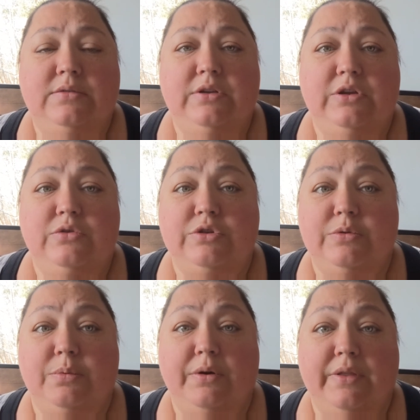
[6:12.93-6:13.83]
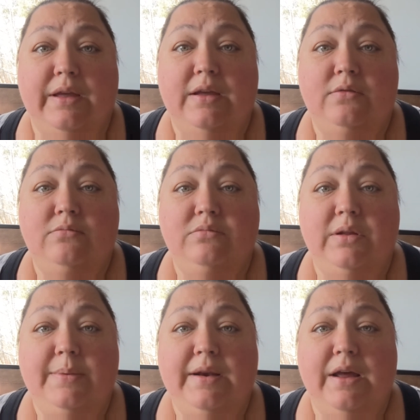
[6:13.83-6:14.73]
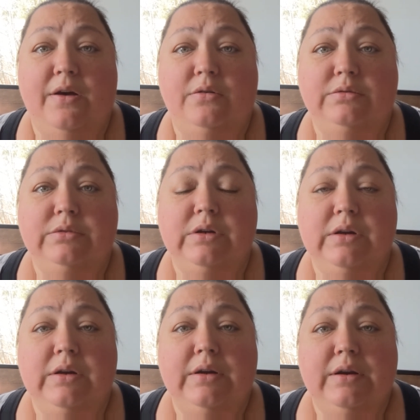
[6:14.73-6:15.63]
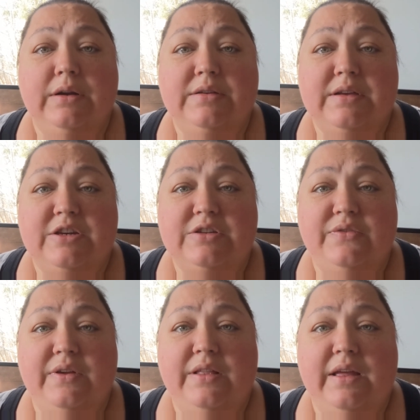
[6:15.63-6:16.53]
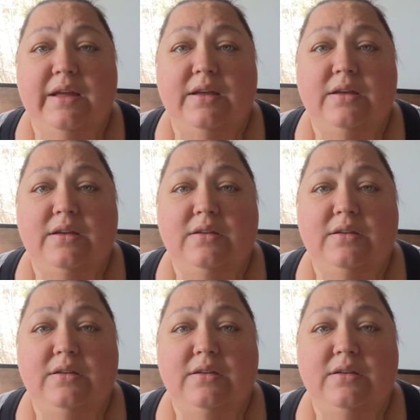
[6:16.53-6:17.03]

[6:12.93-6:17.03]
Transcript: YouTube worthy, let me know. Because I just feel like